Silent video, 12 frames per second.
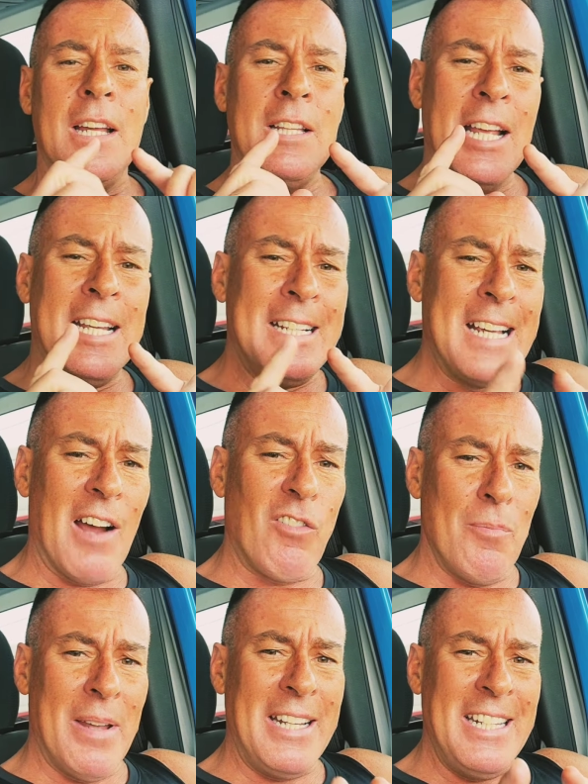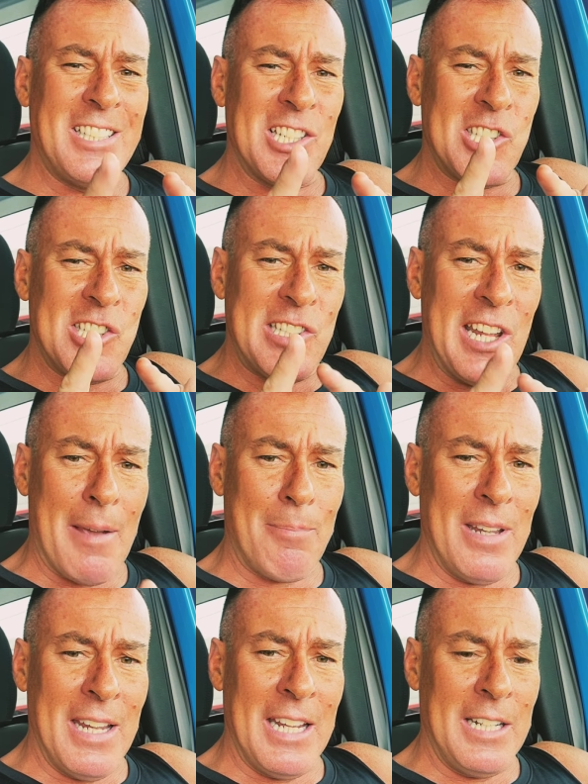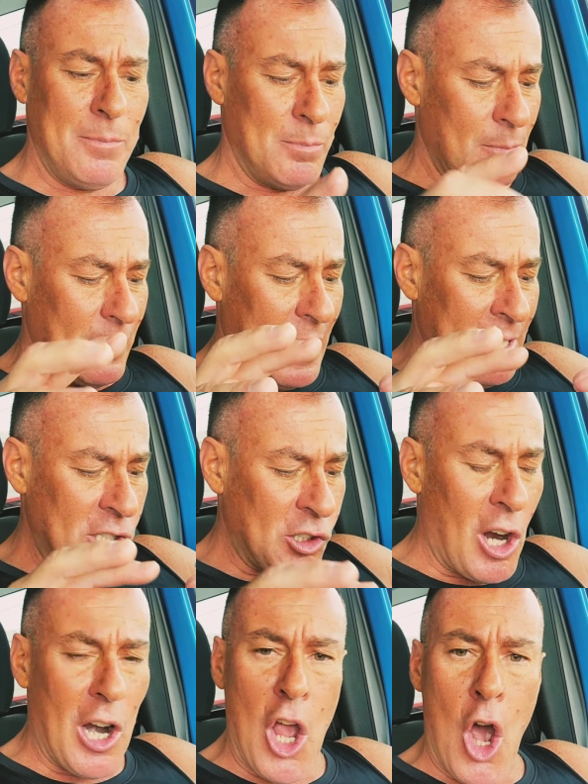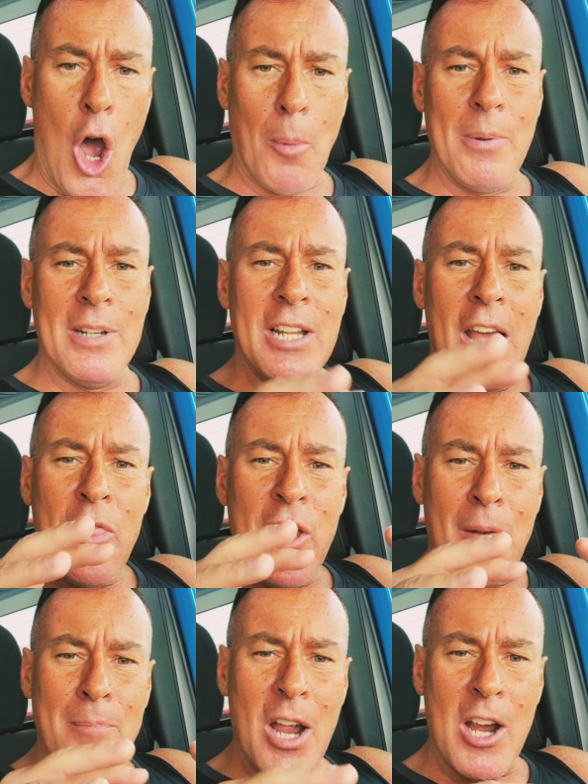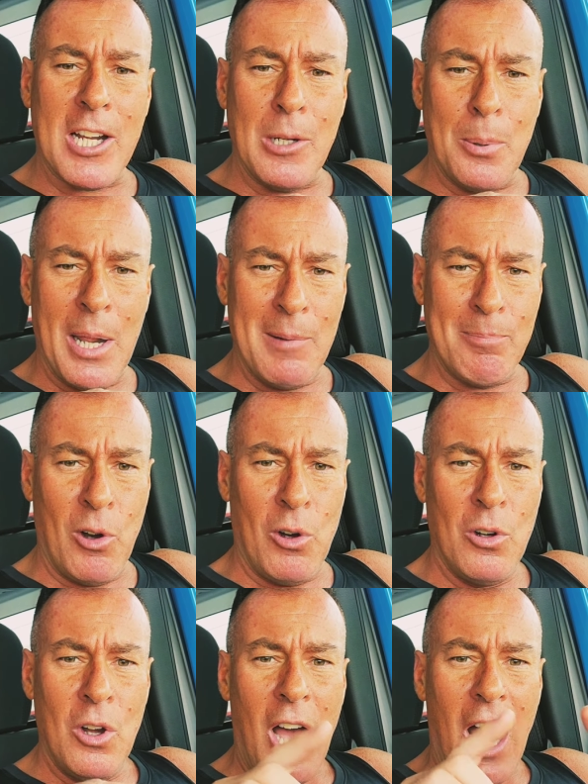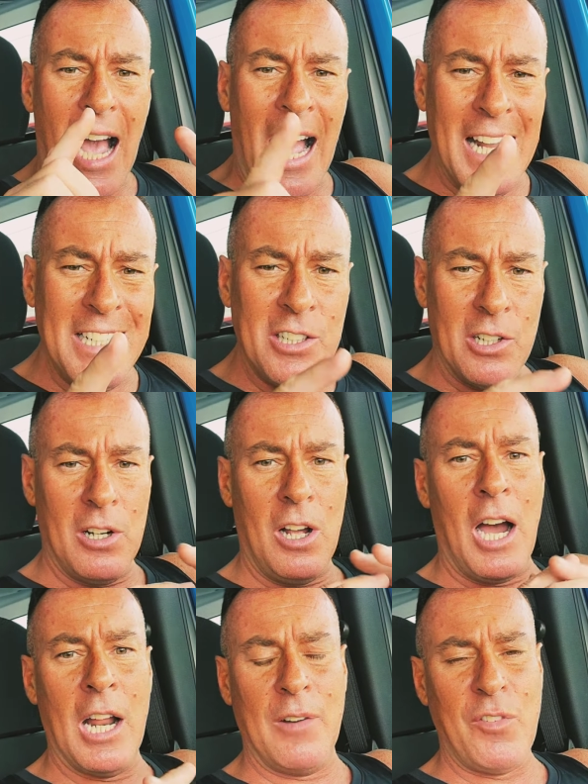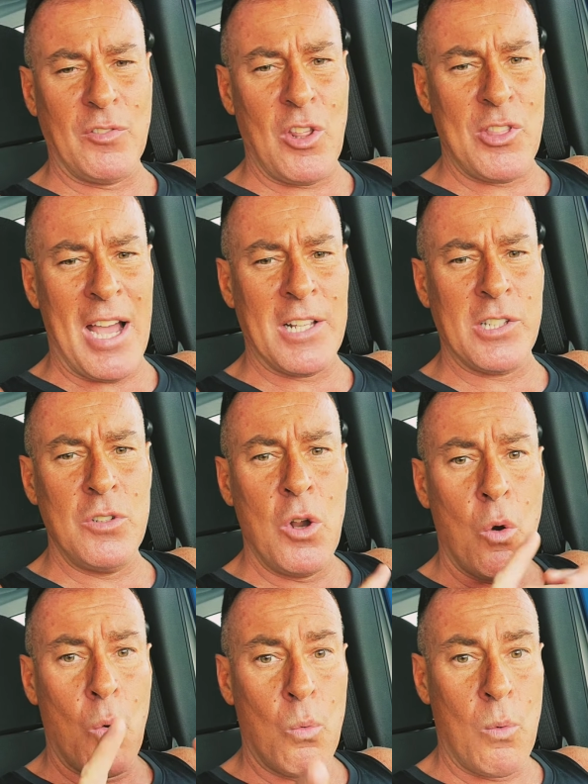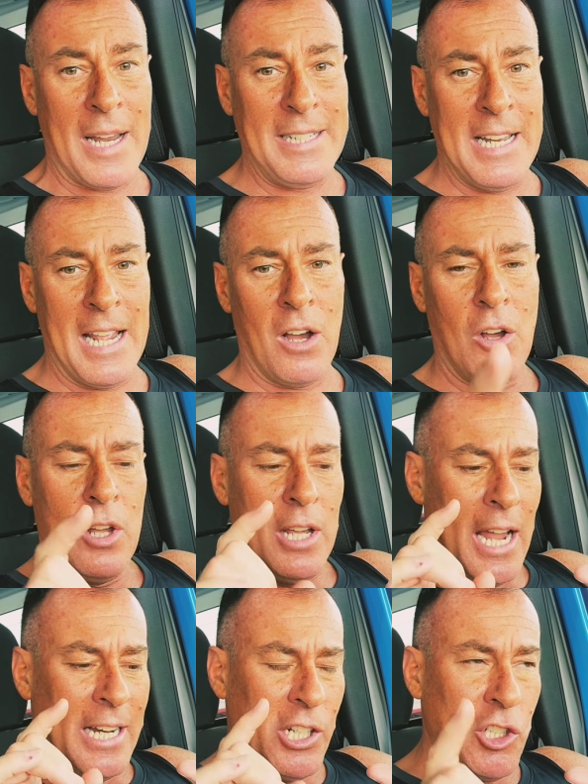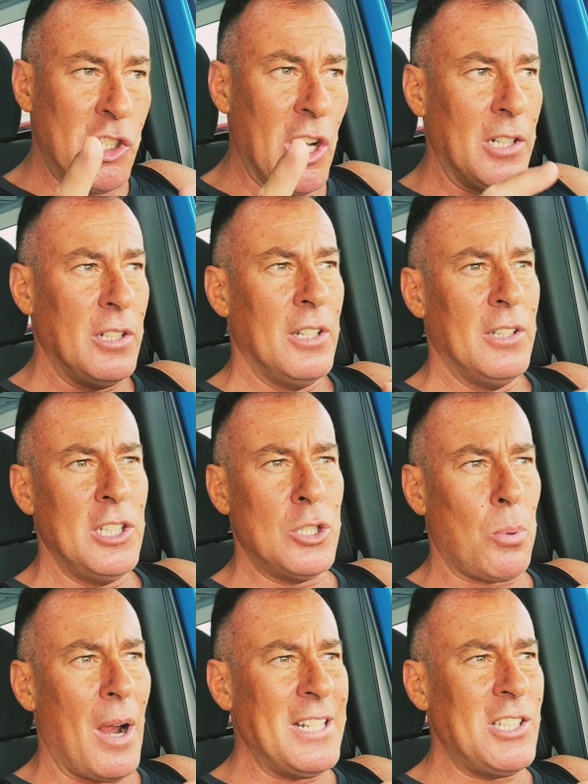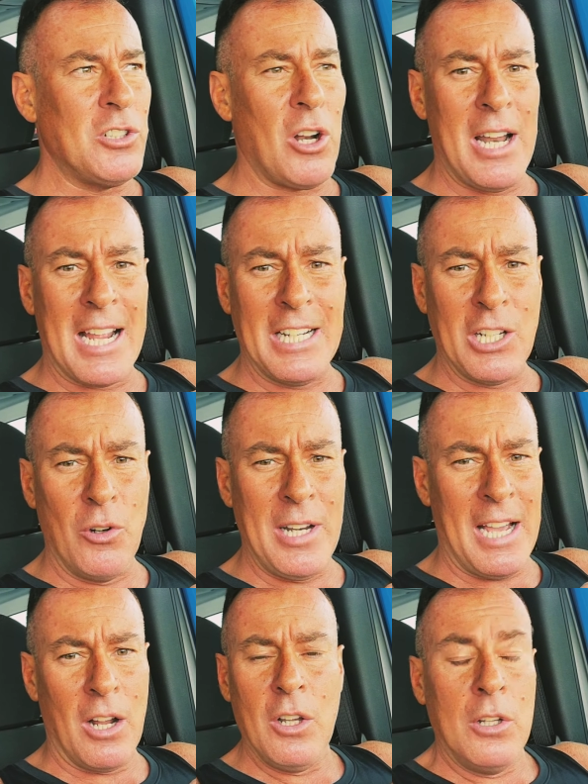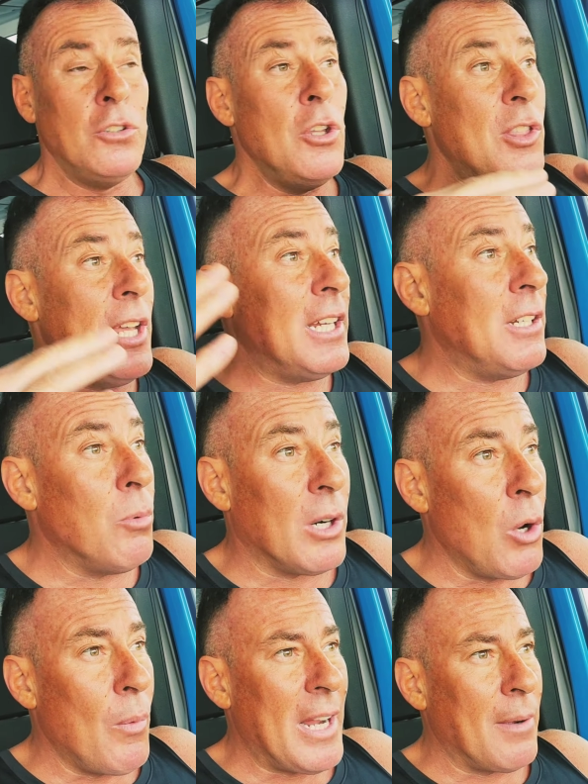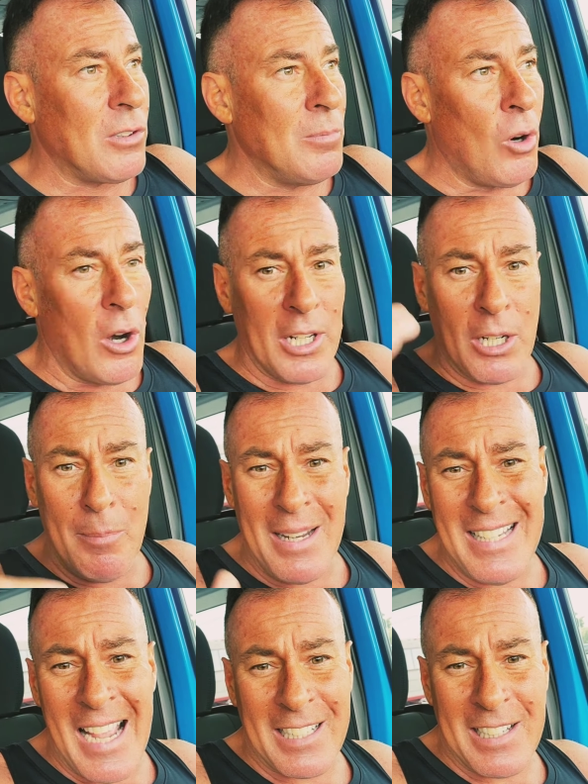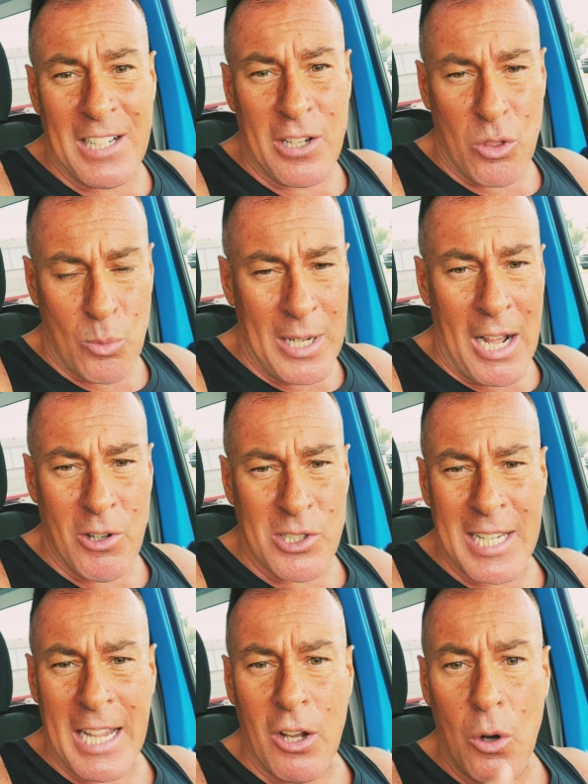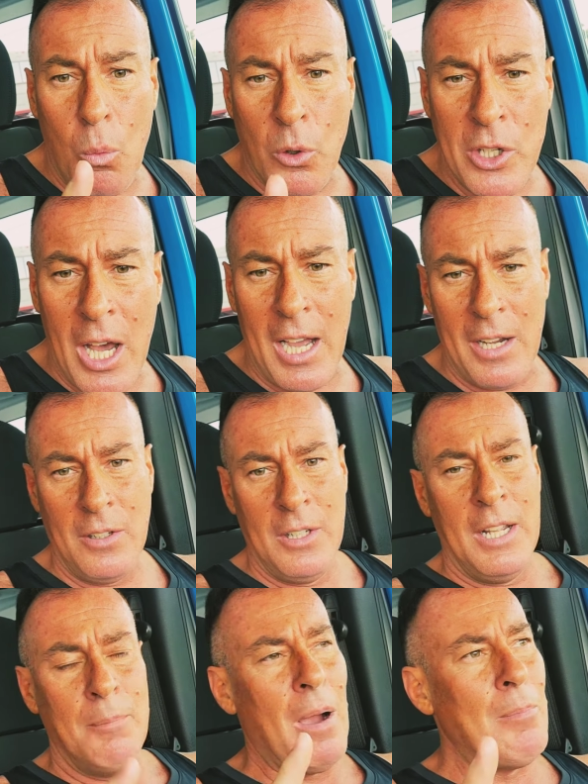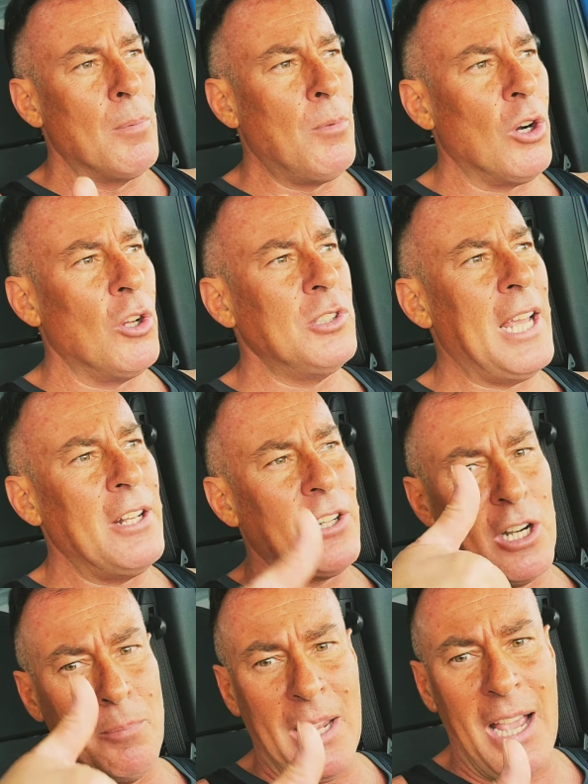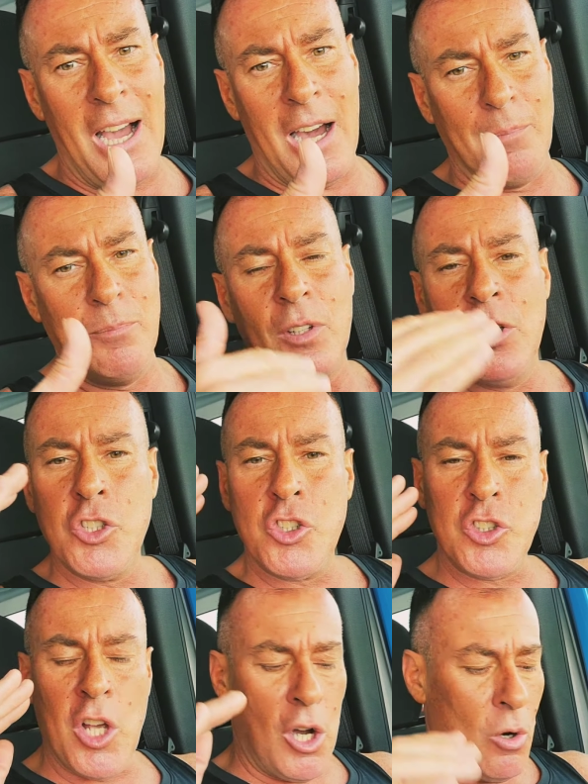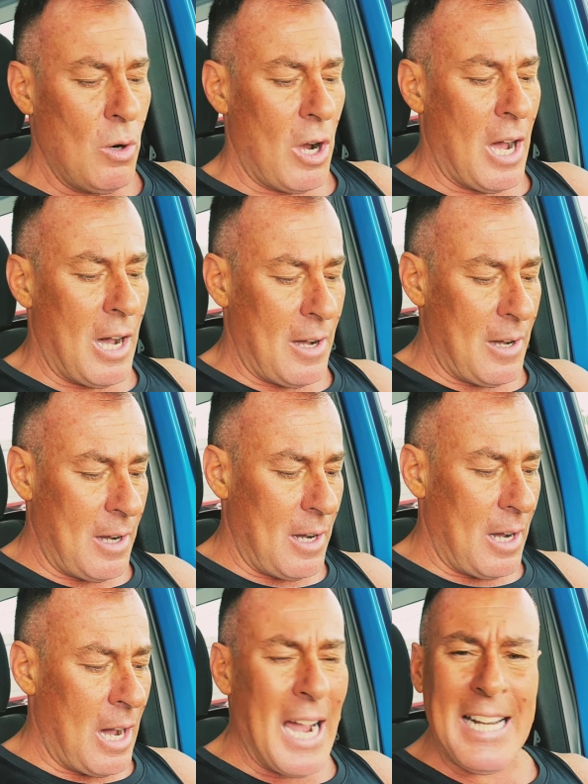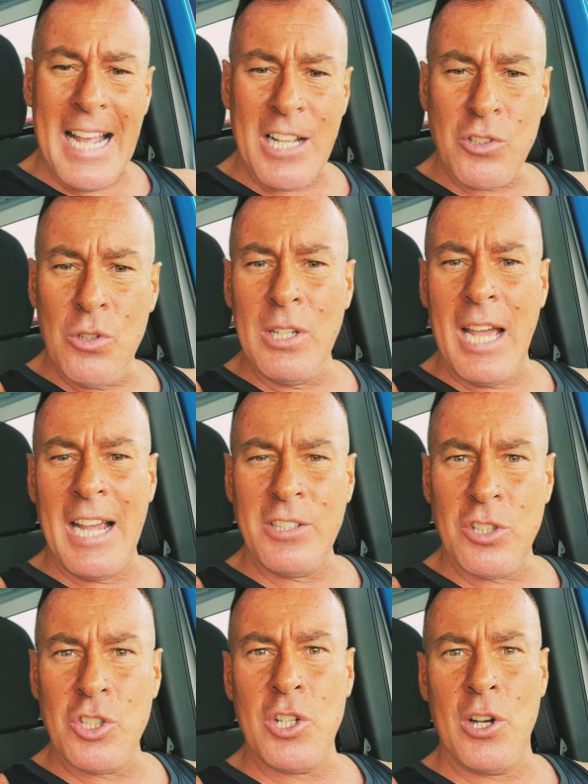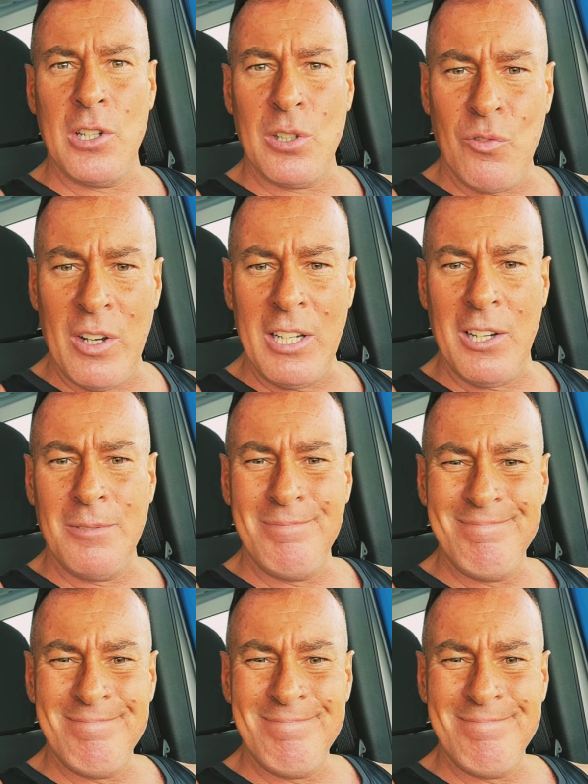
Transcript: The government needs to step in and start helping the American people under $150,000 right now. And they should. These prices are not going to go down. You think we're going to wake up tomorrow, they're going to be back down to $3 a gallon? Well, not. By Memorial Day, they're going to be up. So, I ask you guys to share this video.